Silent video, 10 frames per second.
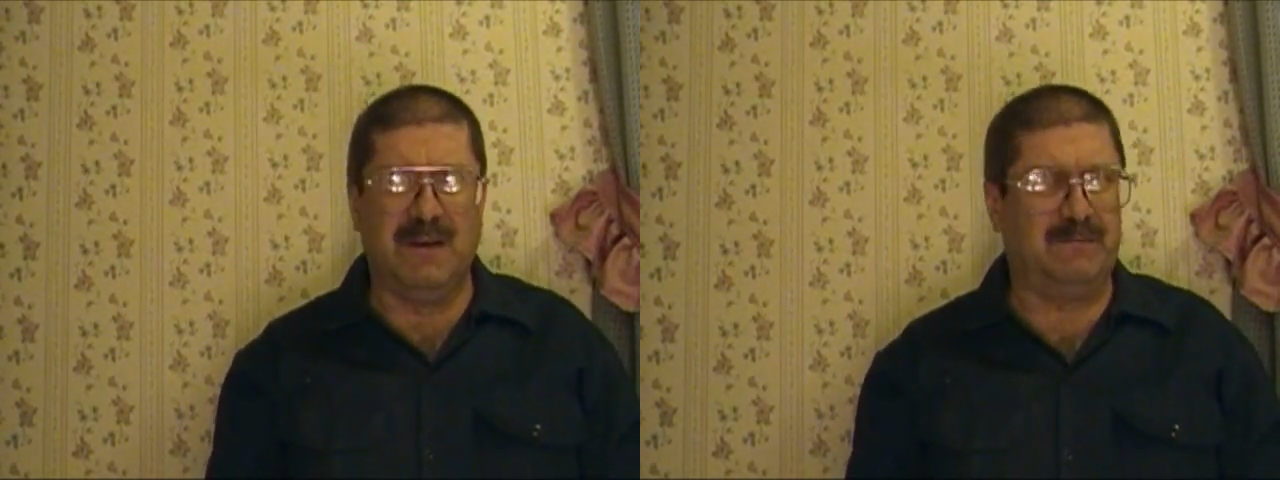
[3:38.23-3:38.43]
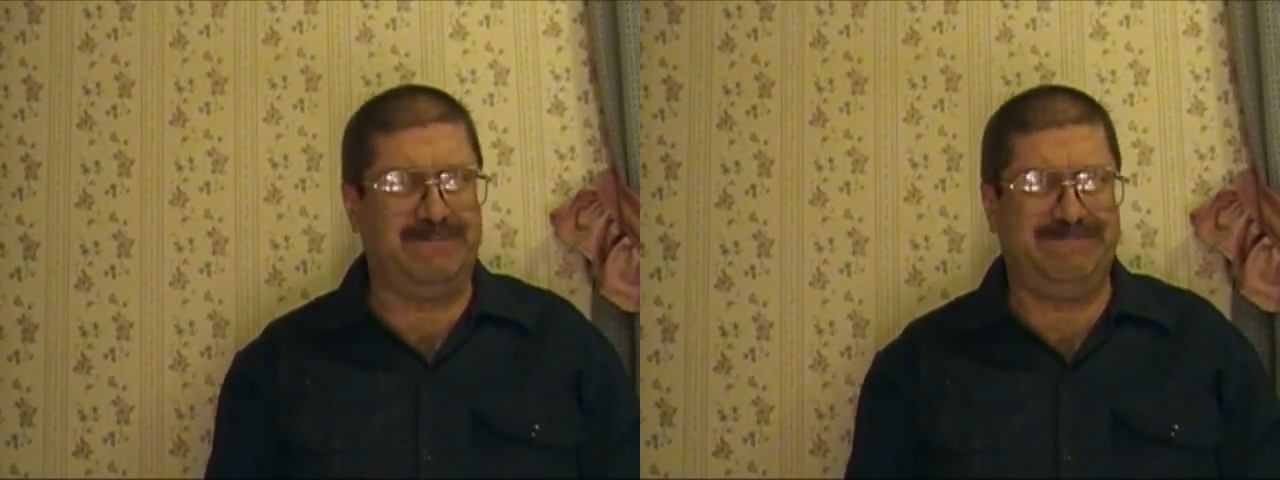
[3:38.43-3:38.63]

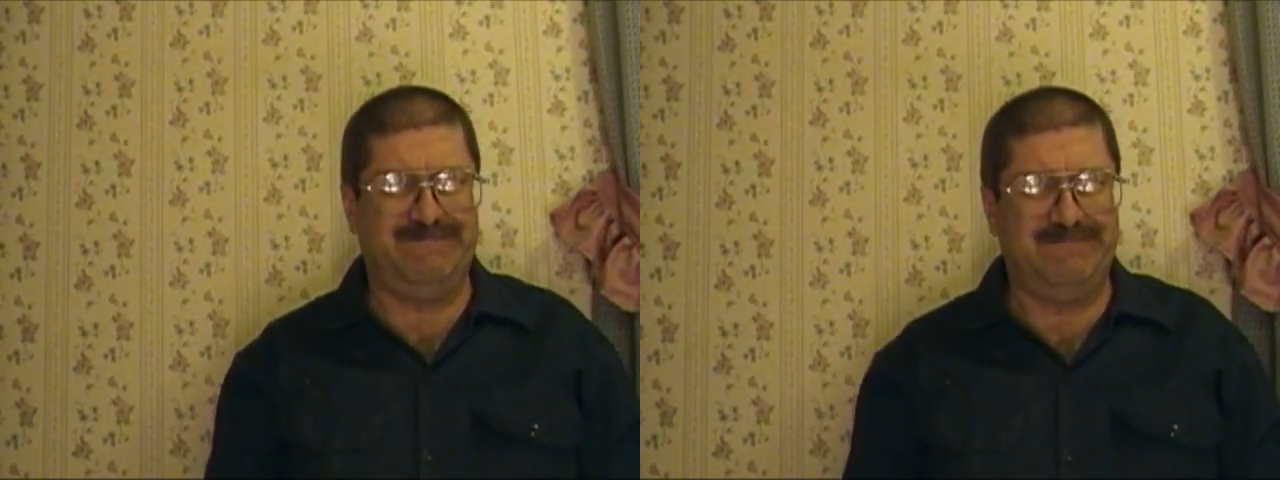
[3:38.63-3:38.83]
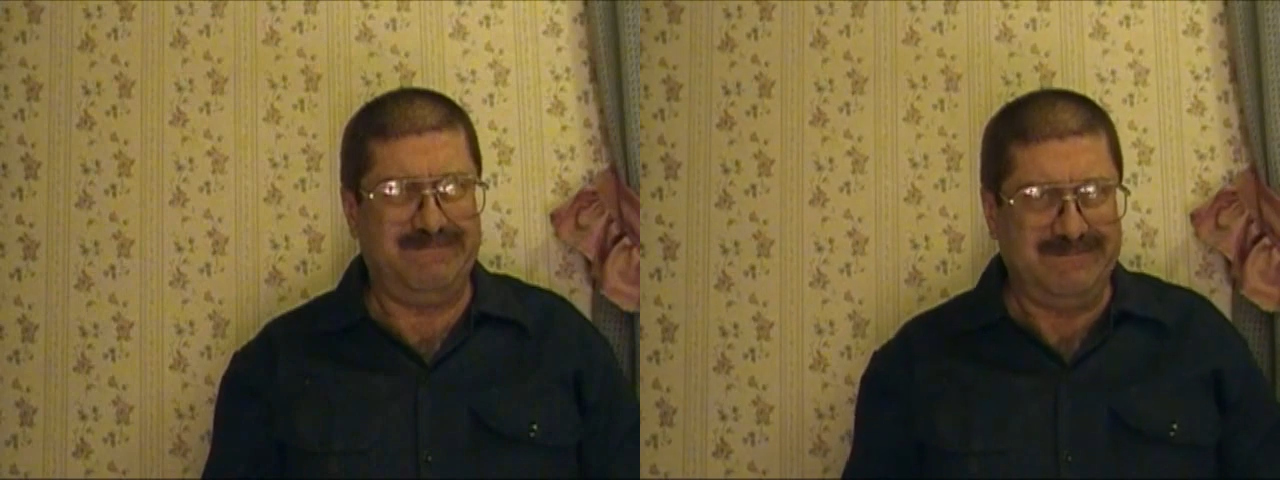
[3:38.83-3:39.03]
But,
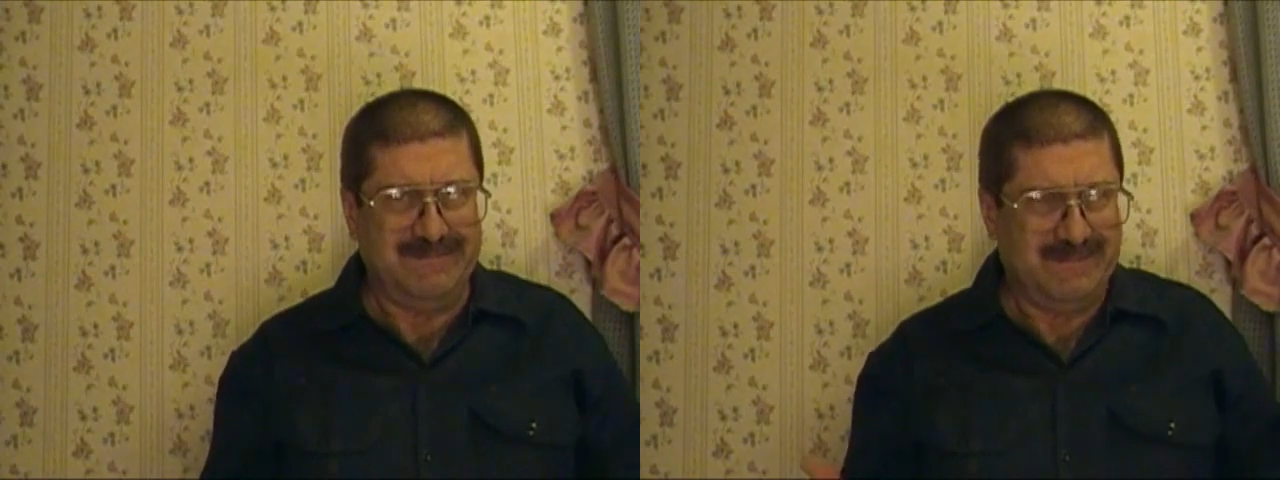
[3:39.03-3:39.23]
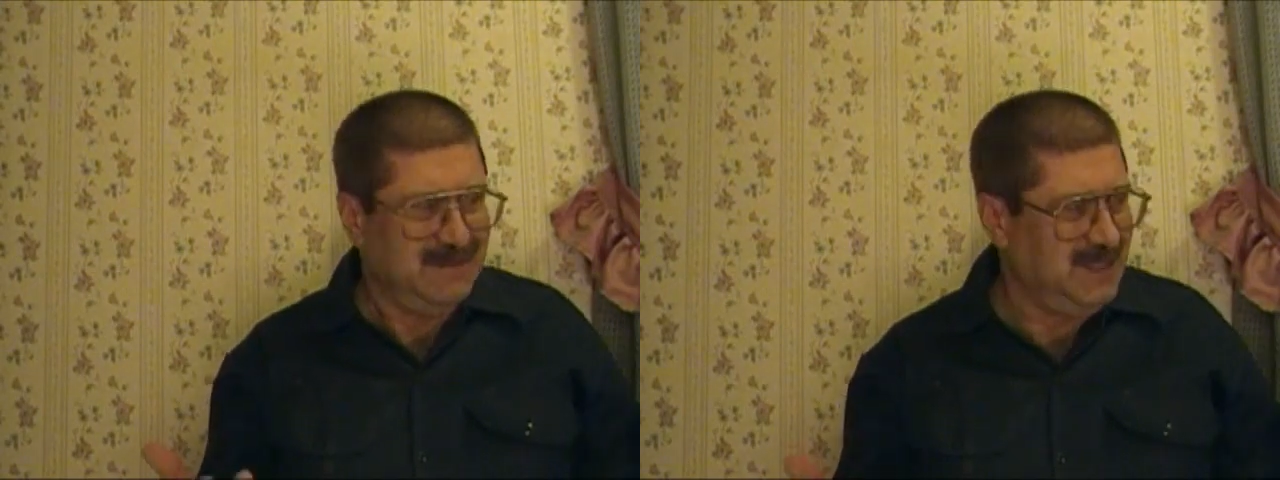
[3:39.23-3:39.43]

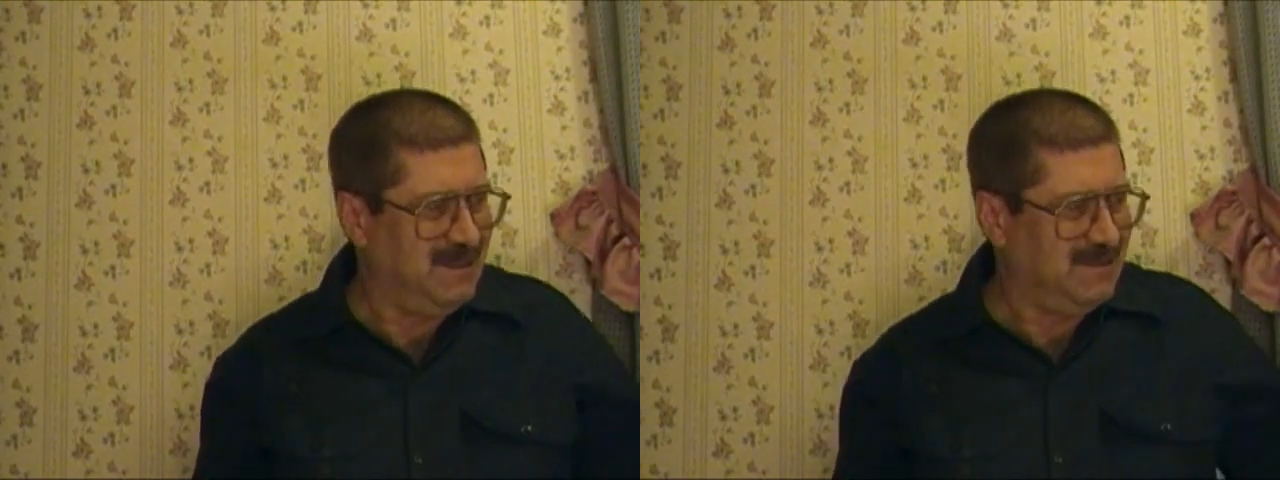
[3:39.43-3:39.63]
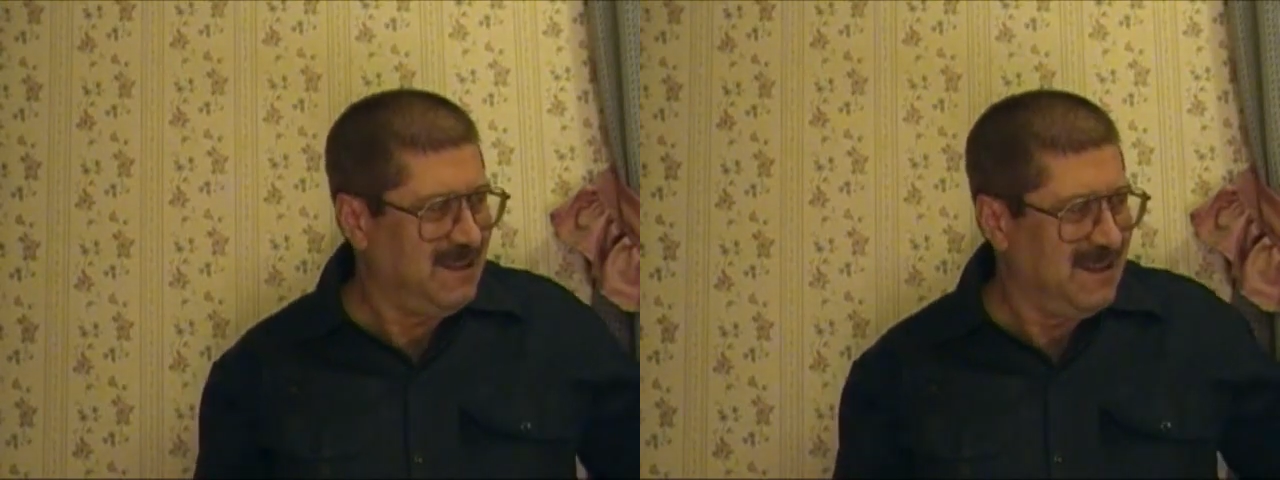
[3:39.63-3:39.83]

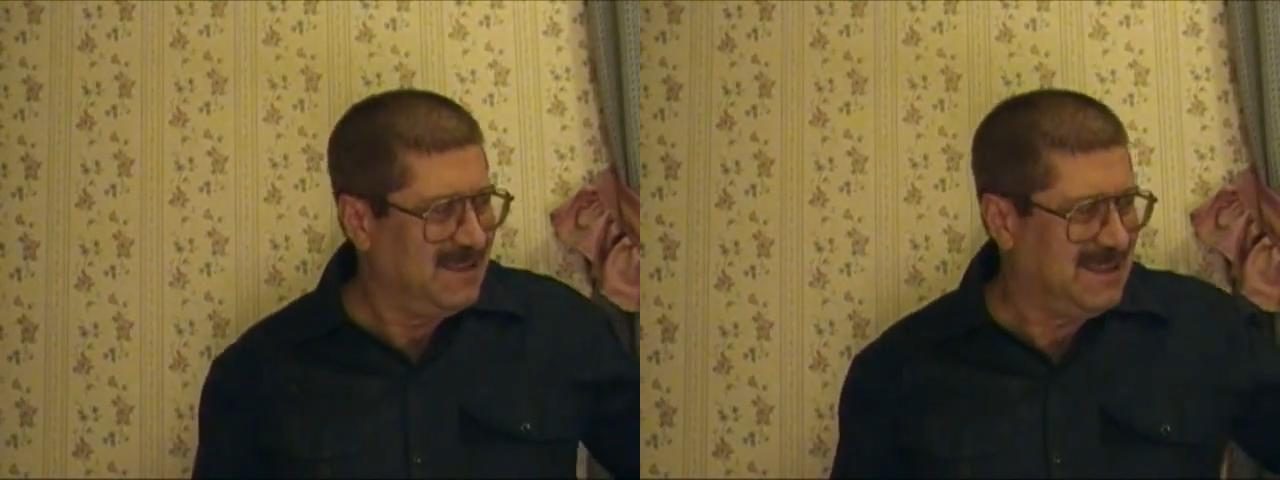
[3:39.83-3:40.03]
you know,